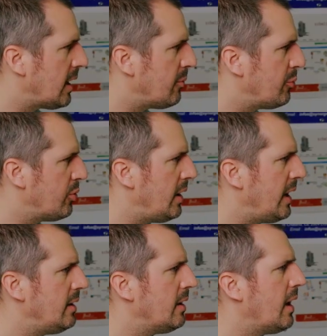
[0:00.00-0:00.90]
un
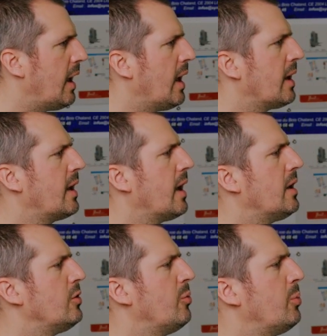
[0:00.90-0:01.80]
pollen, un
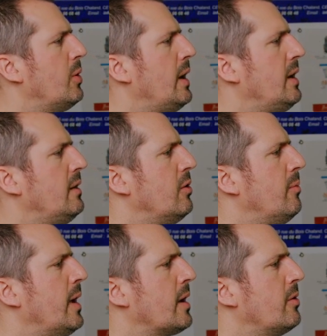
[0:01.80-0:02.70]
grain de pollen de
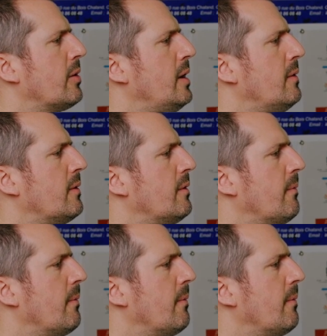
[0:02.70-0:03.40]
marguerite.